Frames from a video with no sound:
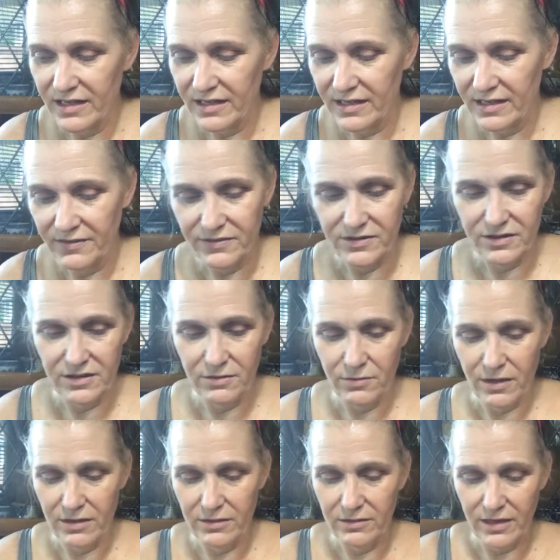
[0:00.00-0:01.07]
I never do the
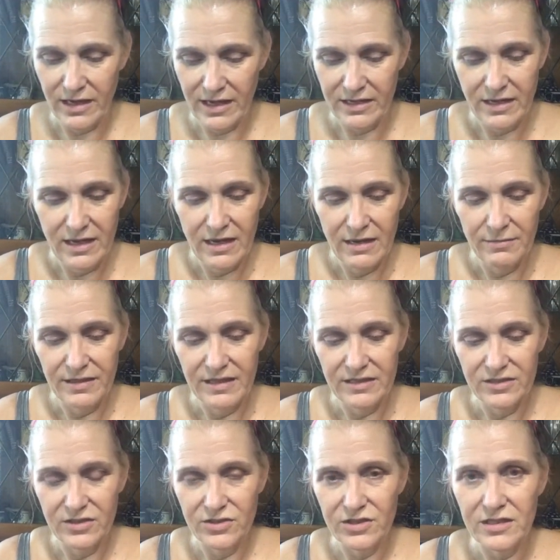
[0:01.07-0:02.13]
waterline, but
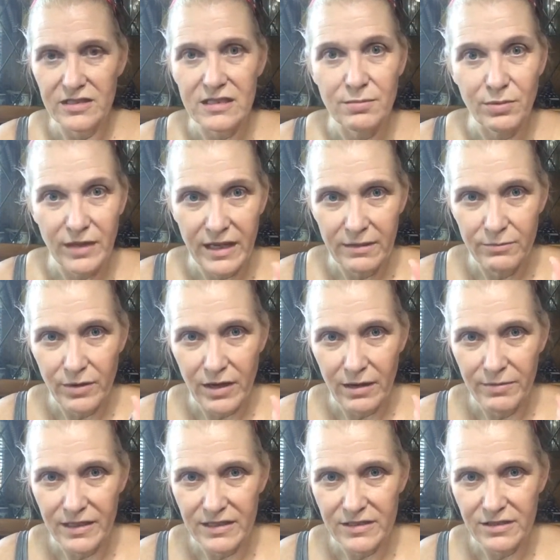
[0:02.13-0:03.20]
this is just a plain brown
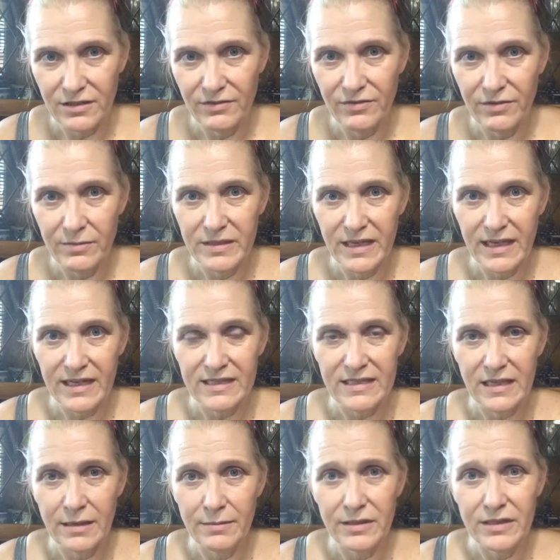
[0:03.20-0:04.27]
pencil from NYX,
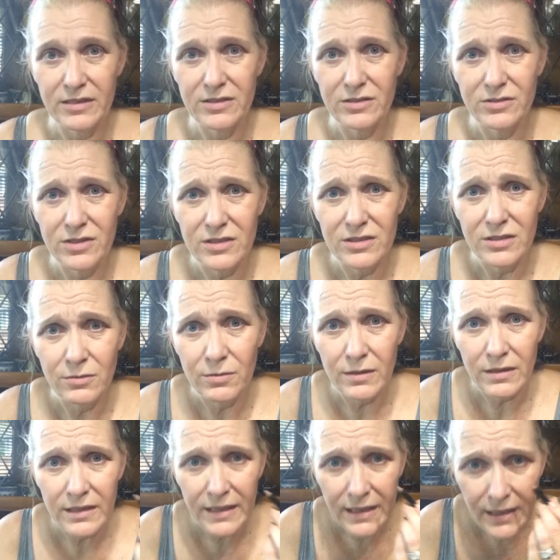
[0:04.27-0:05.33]
and I'm going to do just a
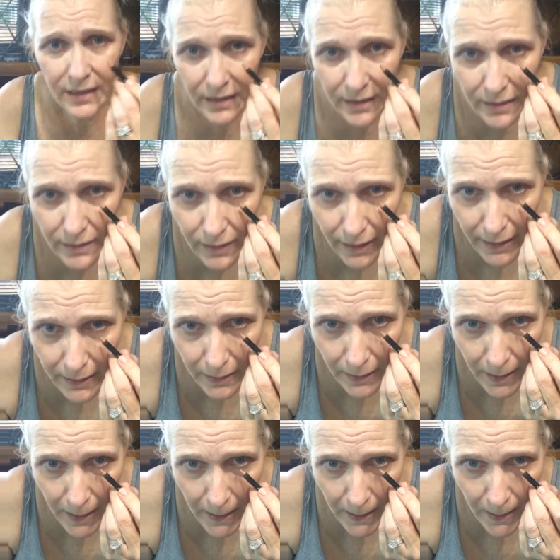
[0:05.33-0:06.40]
really light
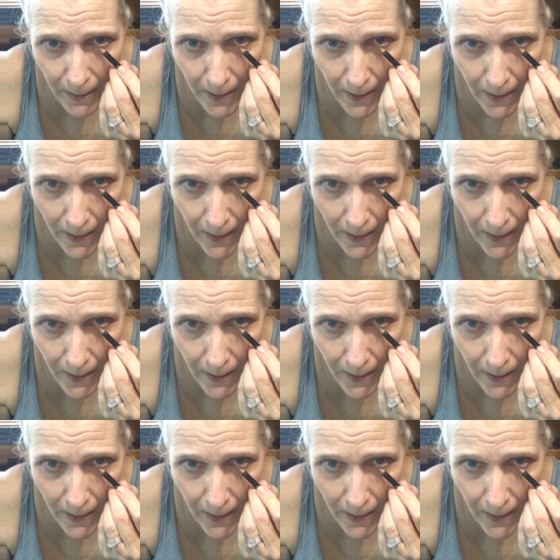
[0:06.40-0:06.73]
line.